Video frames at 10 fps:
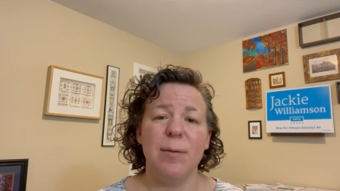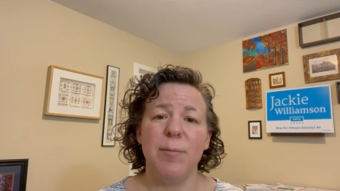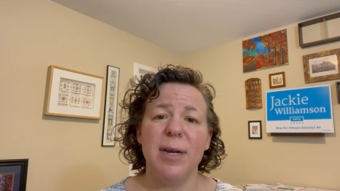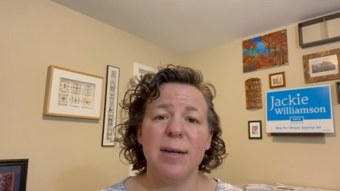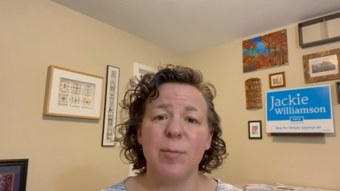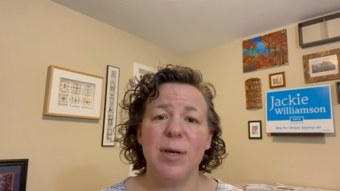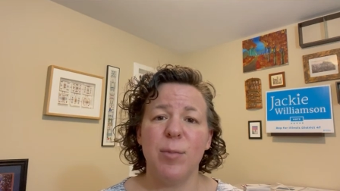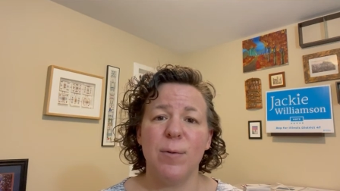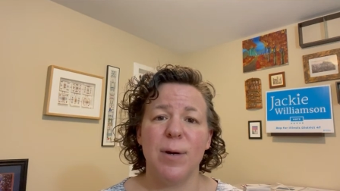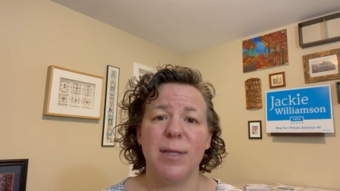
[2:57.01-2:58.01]
meeting
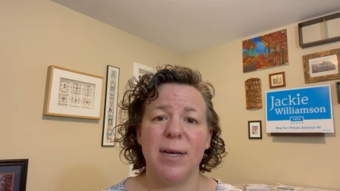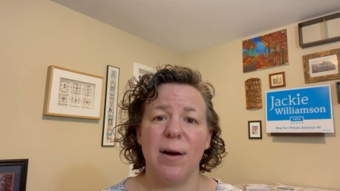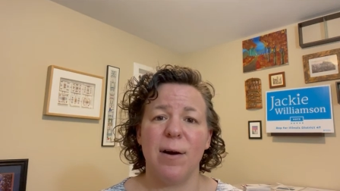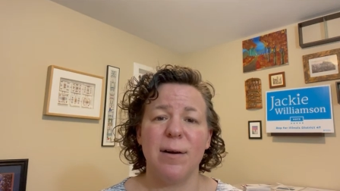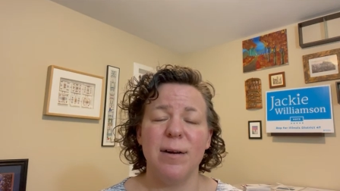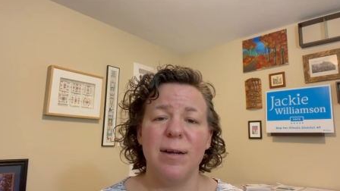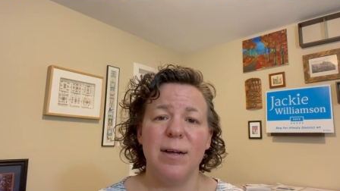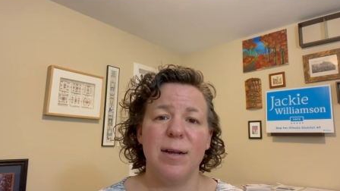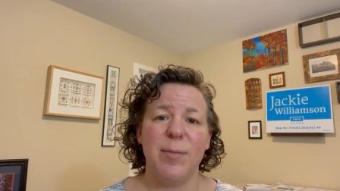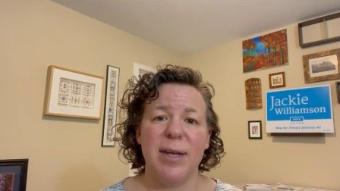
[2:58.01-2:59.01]
people where they are
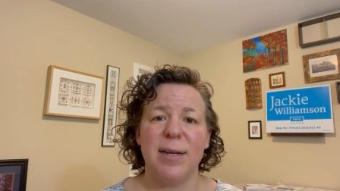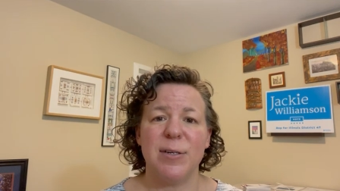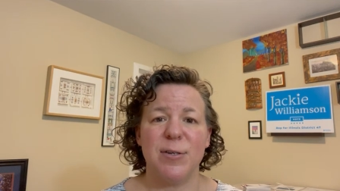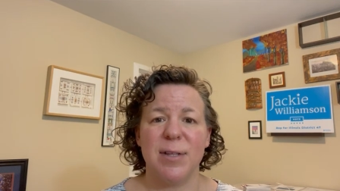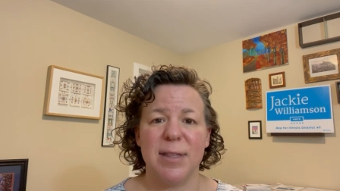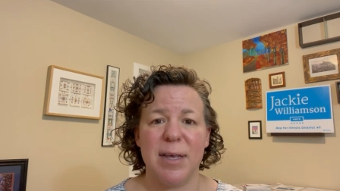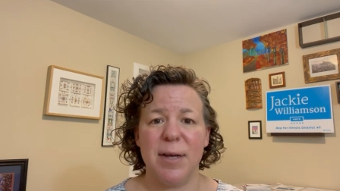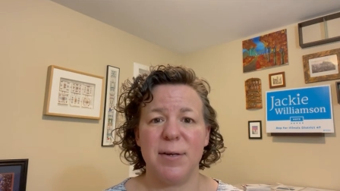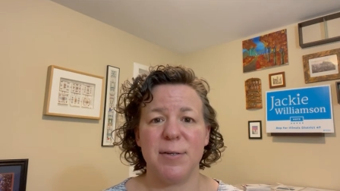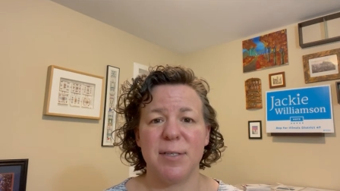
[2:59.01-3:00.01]
and making sure that they
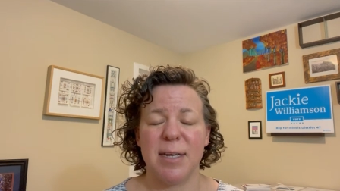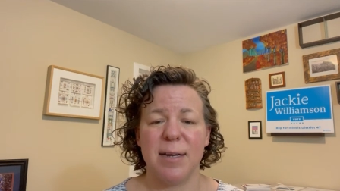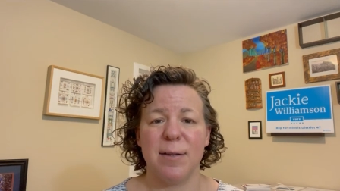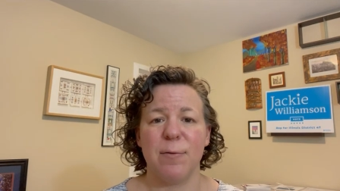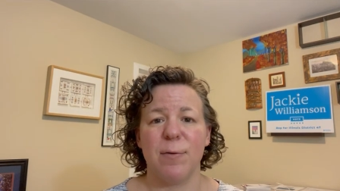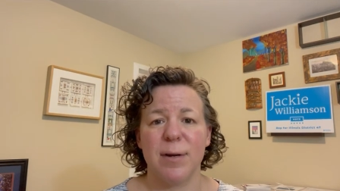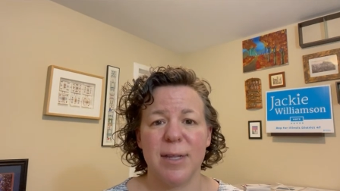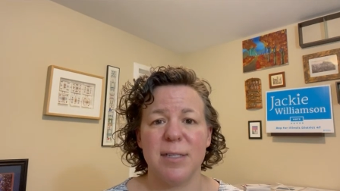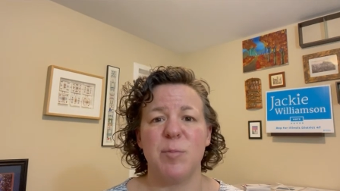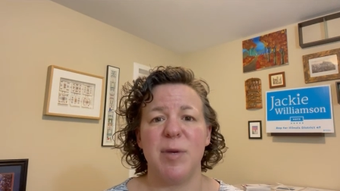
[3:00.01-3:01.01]
understand the work
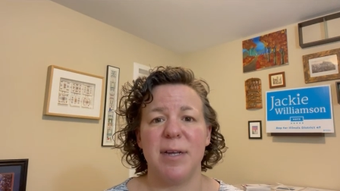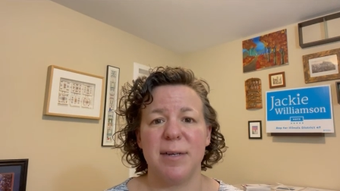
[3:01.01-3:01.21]
that's being